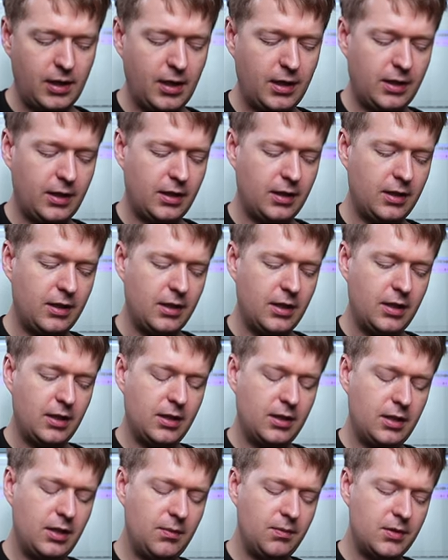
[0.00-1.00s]
And then
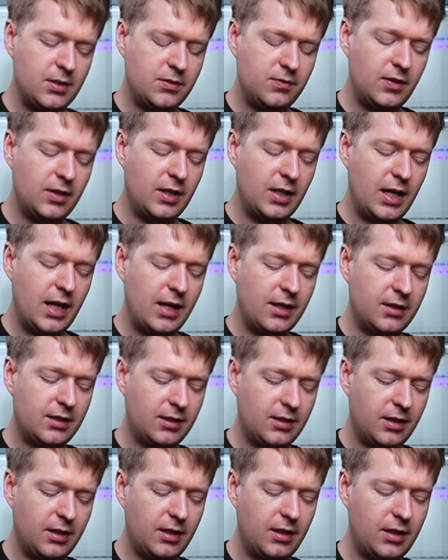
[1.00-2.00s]
keep this finger
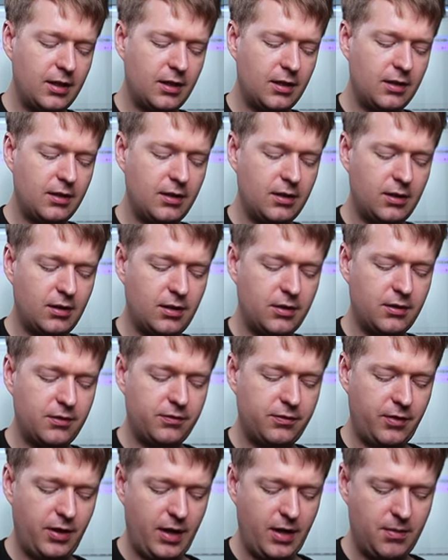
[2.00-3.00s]
anchored here on the
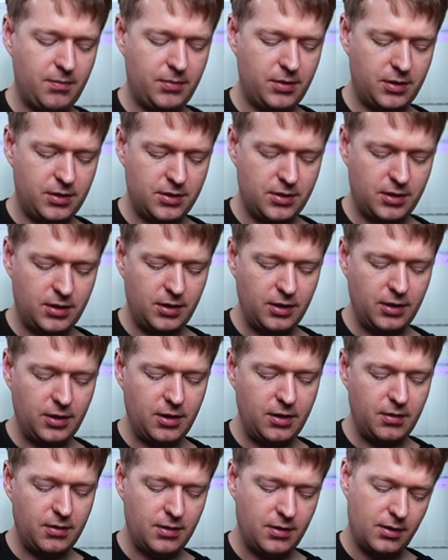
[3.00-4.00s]
fret, because you're going to
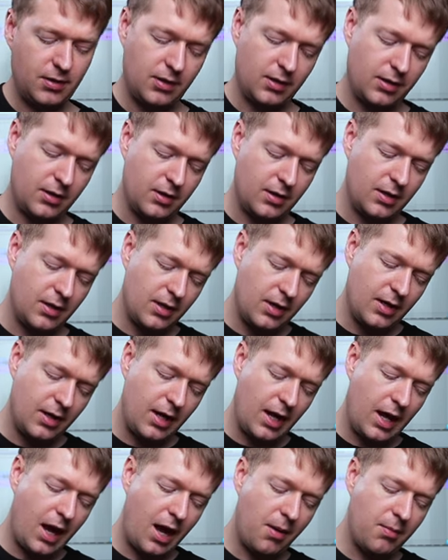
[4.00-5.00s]
go
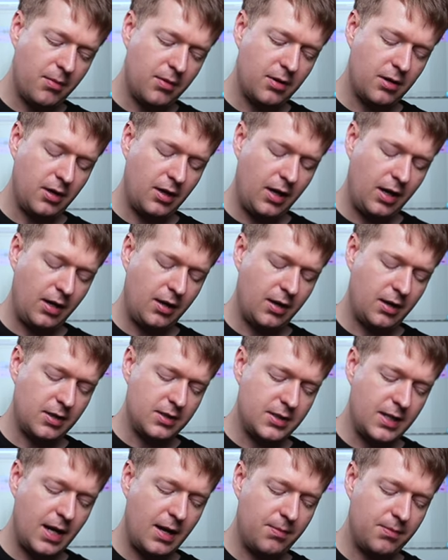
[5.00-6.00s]
hammer, uh,
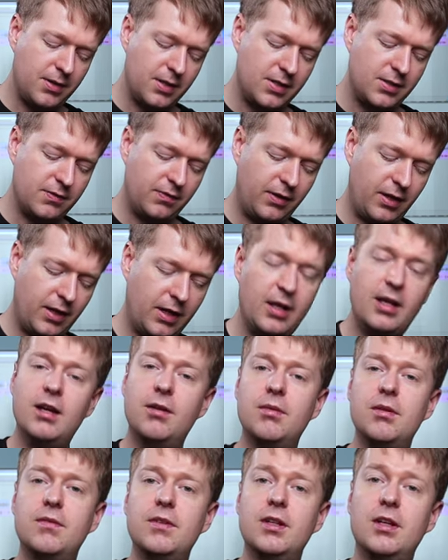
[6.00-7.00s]
tap this fret
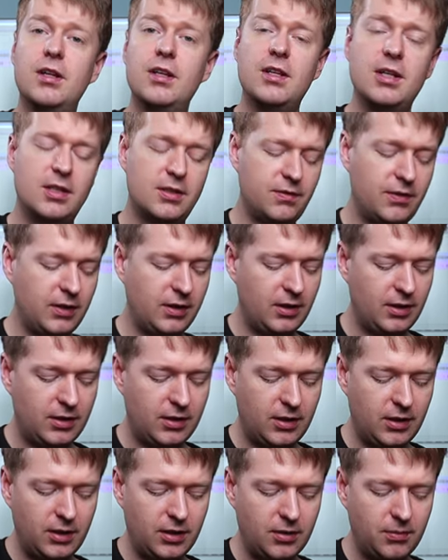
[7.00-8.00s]
here with your index finger,
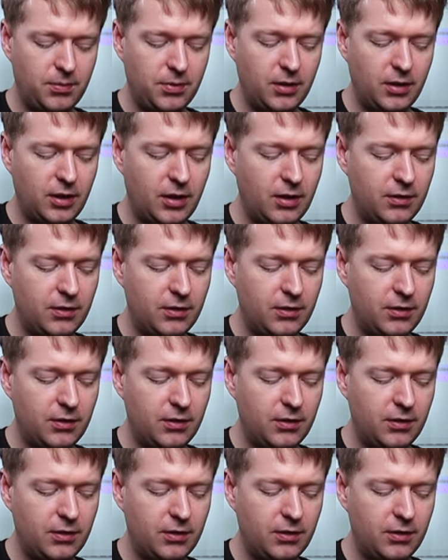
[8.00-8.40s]
then you're going to pull